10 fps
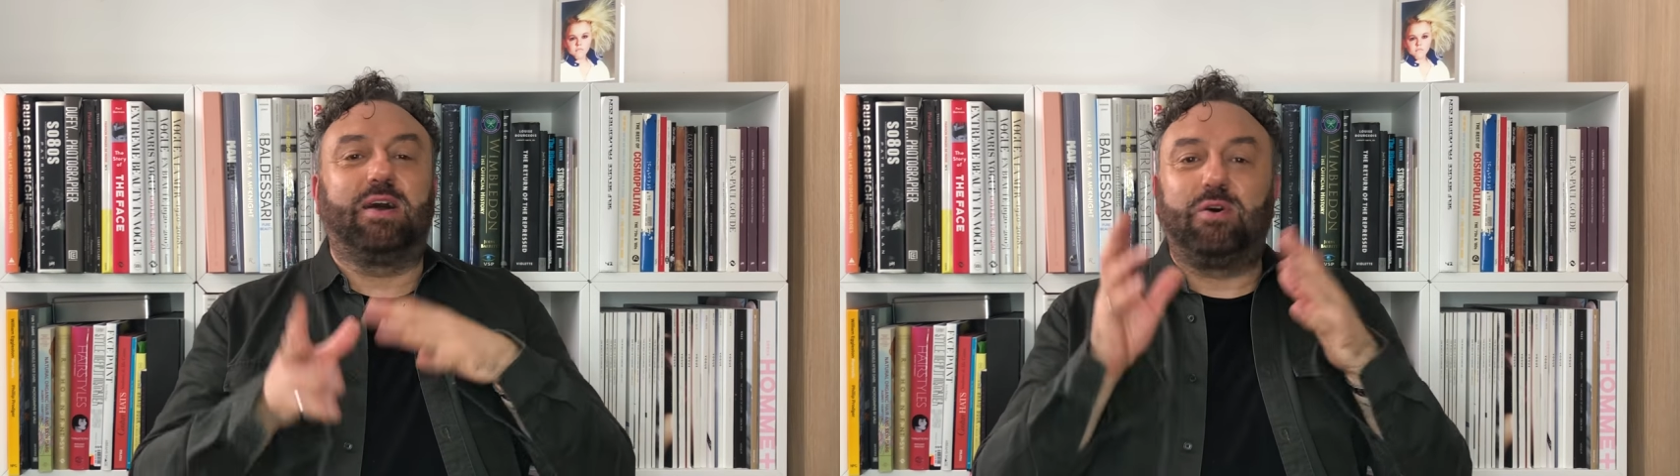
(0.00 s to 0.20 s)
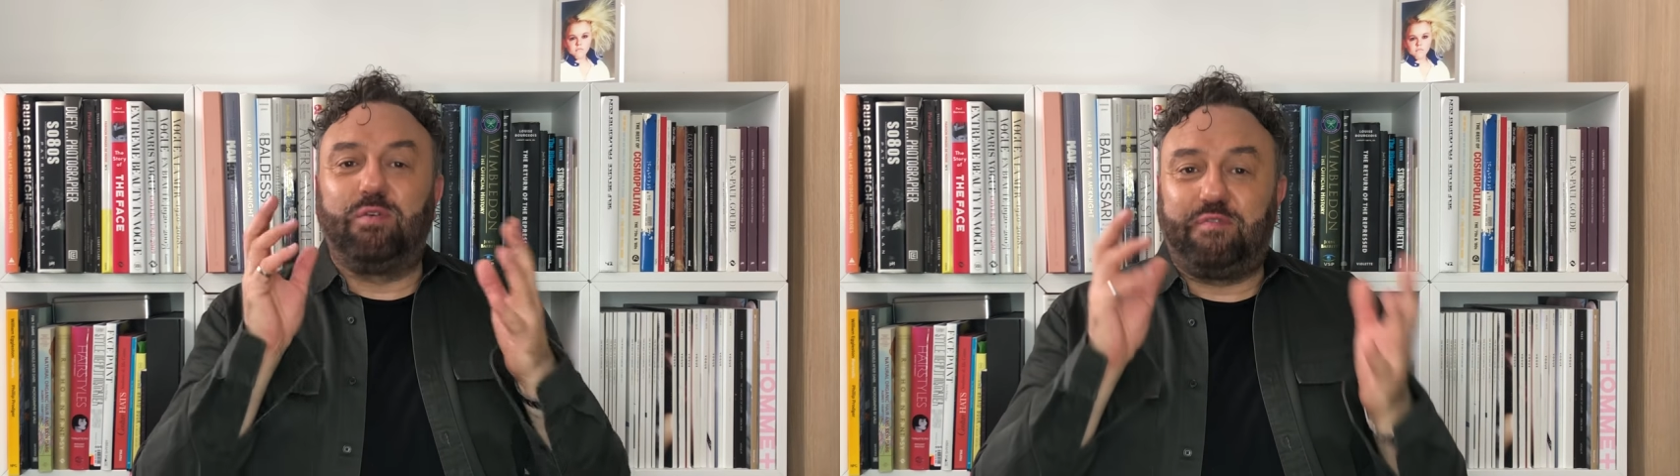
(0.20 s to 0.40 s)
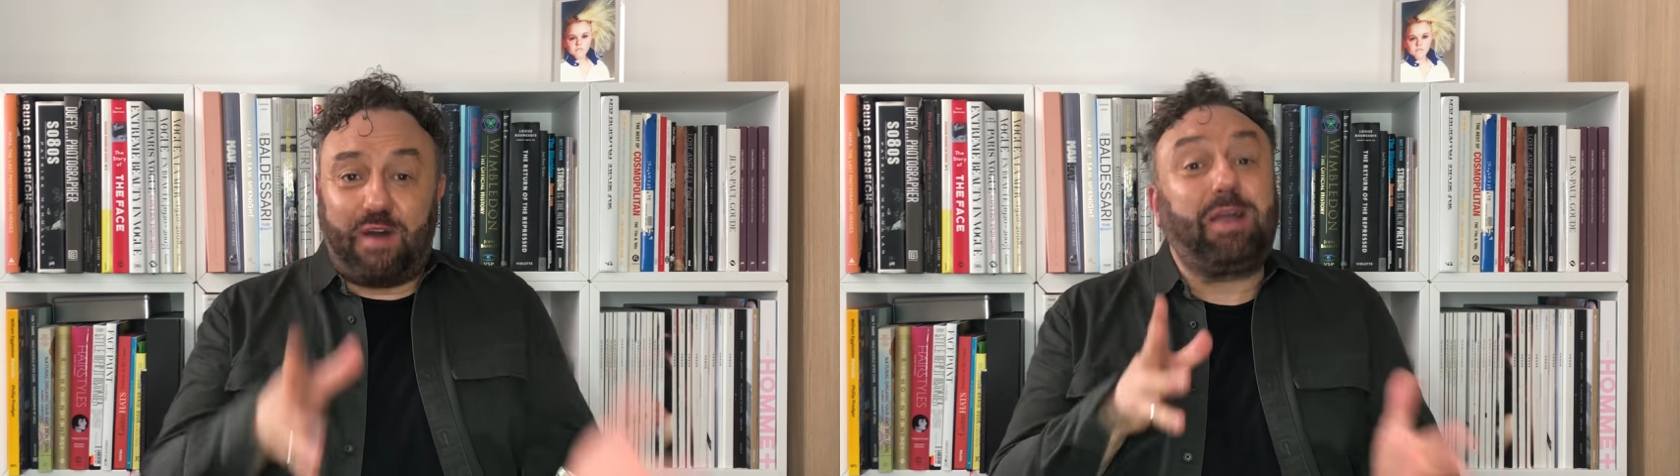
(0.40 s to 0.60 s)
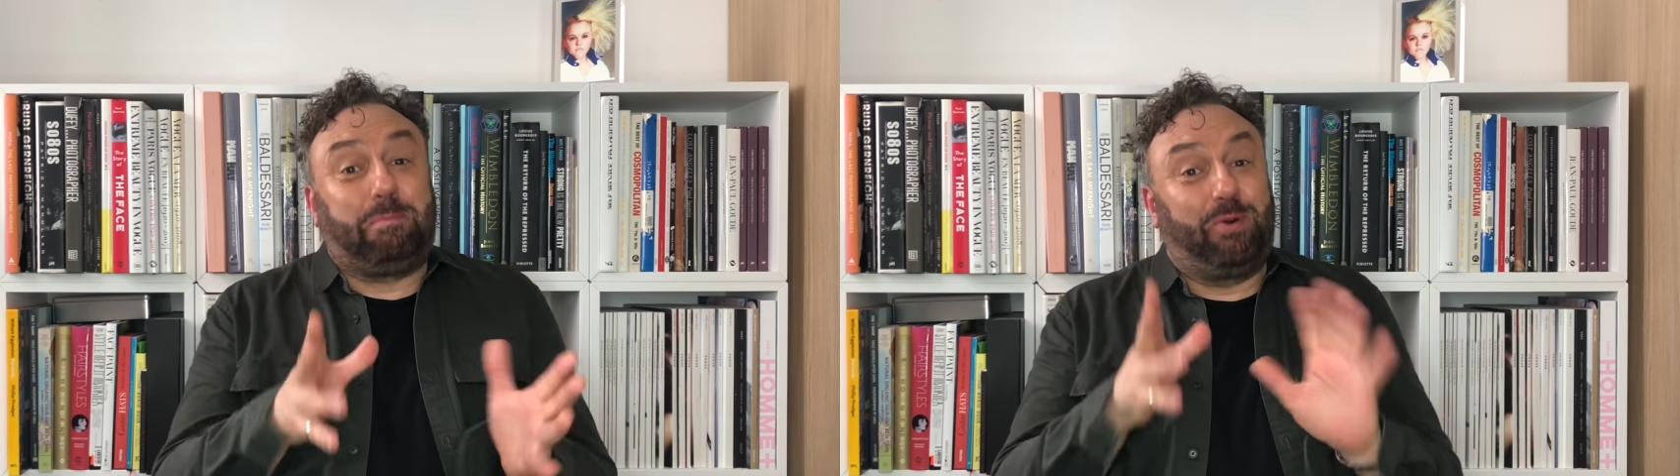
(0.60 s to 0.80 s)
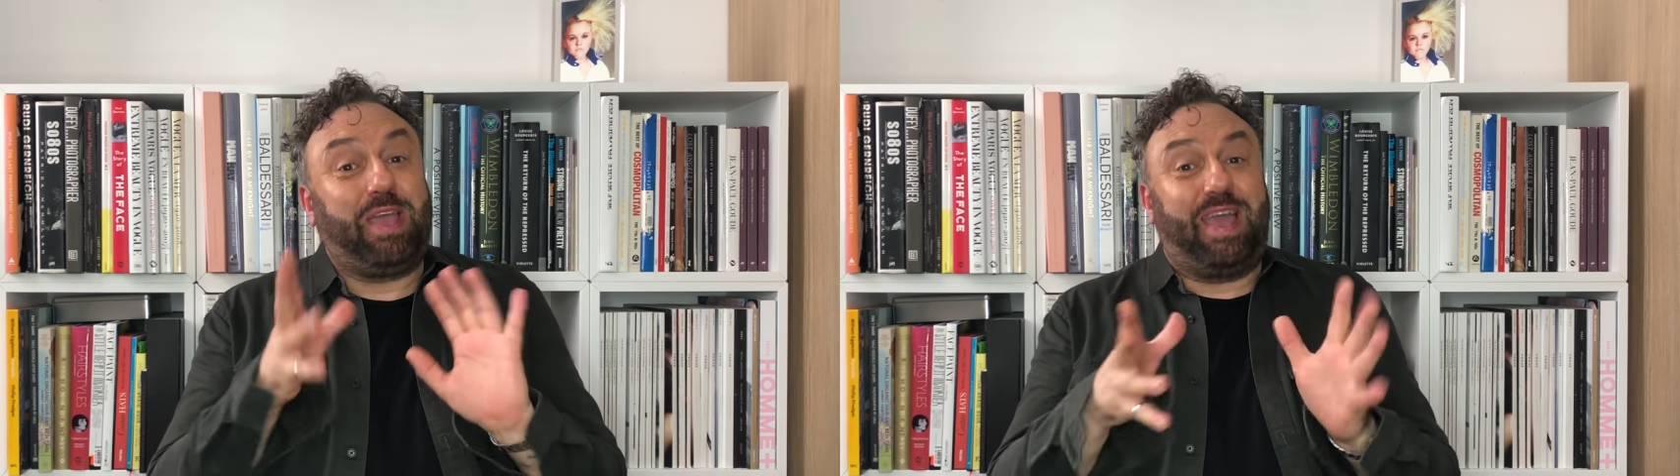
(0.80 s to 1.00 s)
or
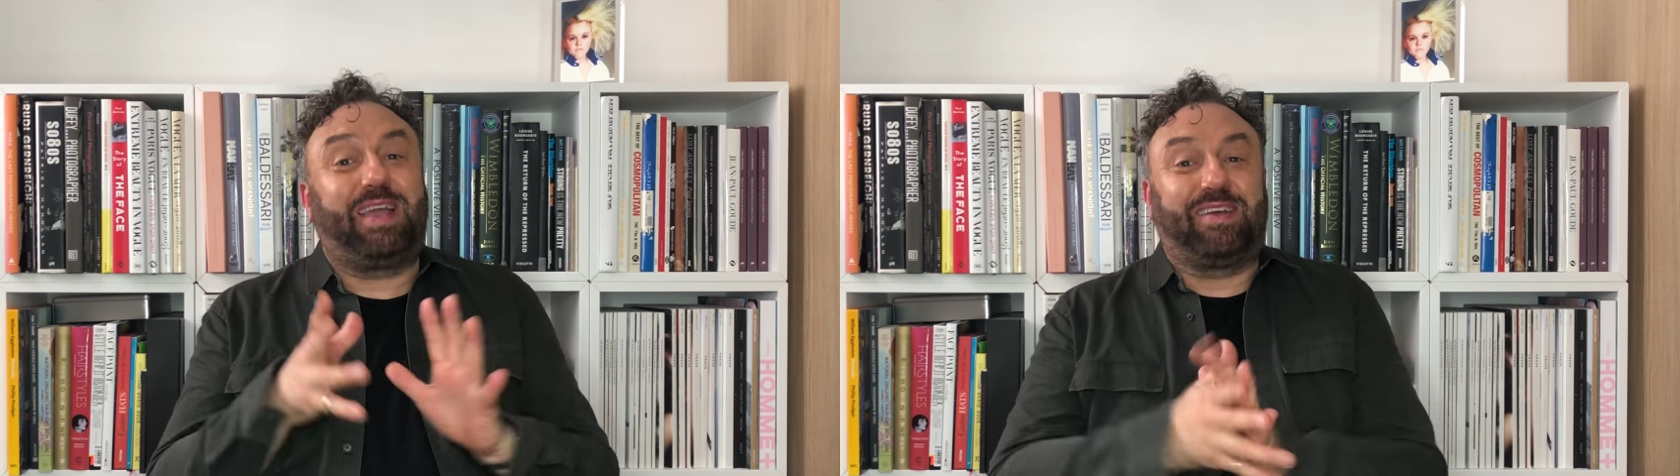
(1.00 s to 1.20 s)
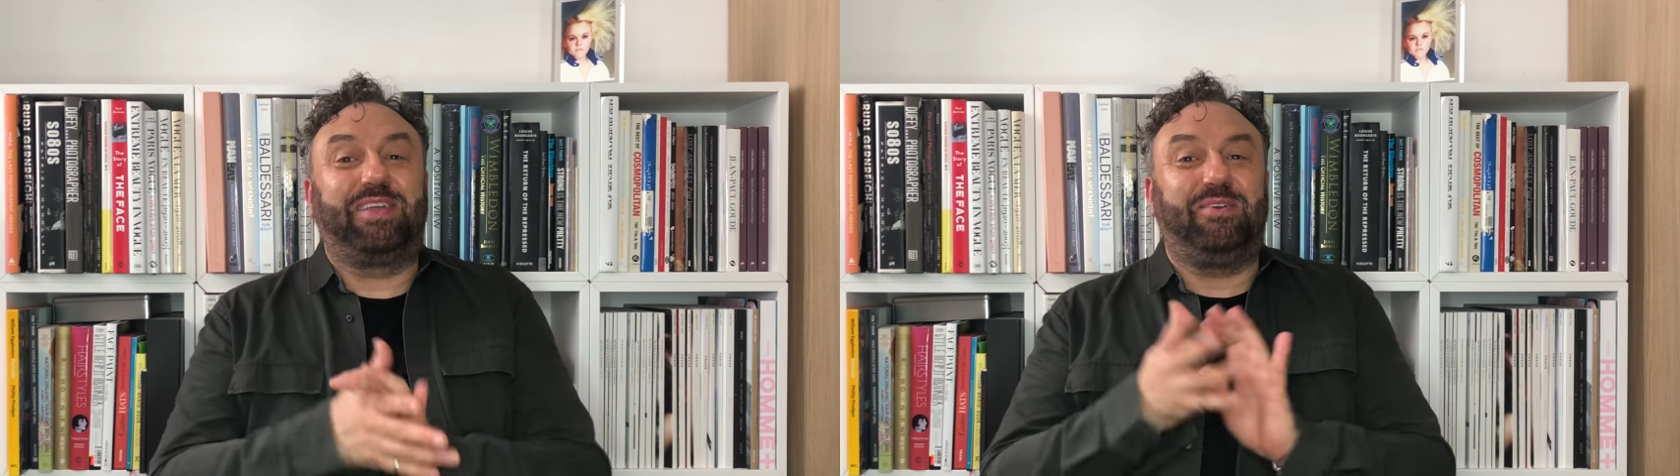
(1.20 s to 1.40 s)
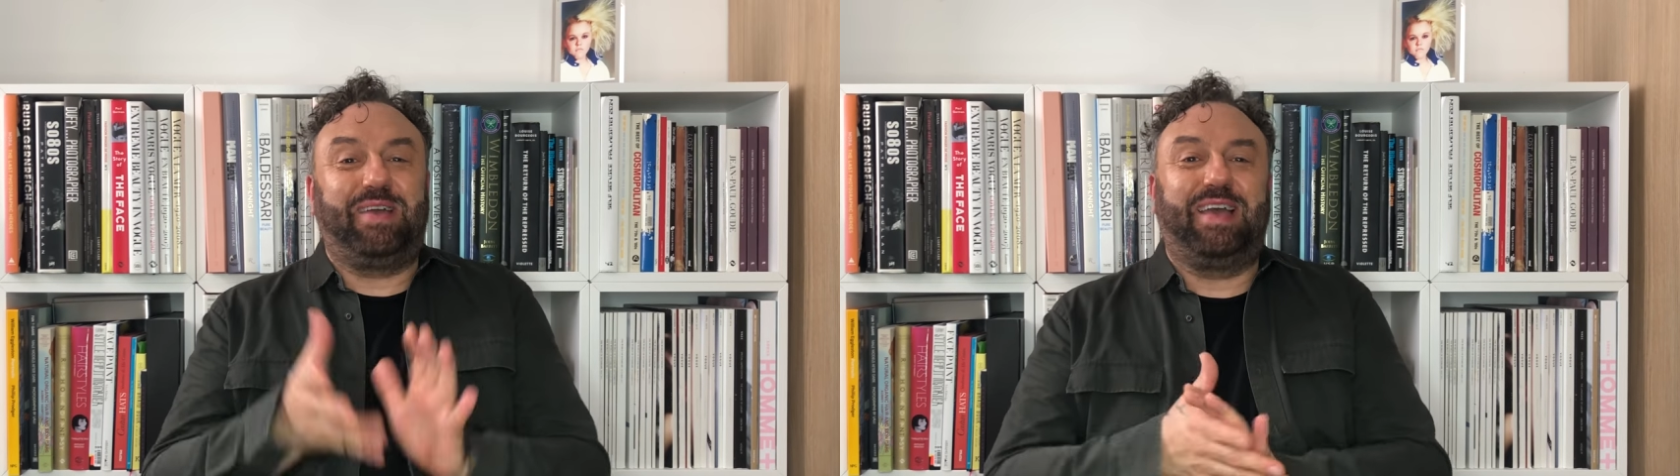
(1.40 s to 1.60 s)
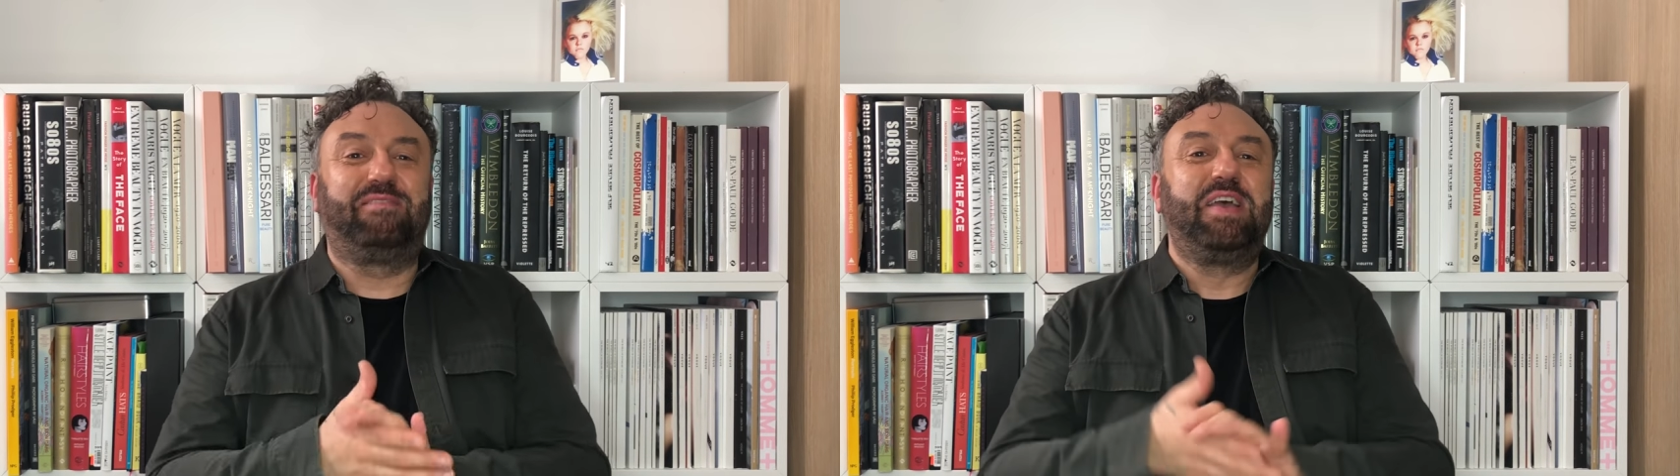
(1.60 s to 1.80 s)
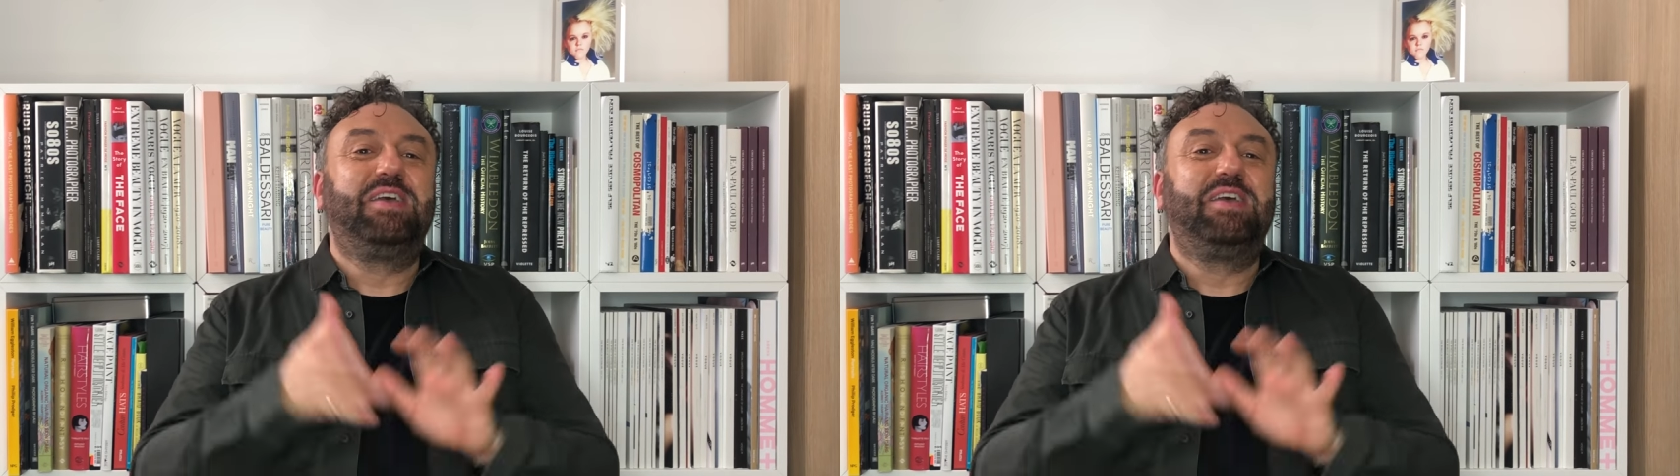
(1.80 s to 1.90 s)
fuckboy haircut you have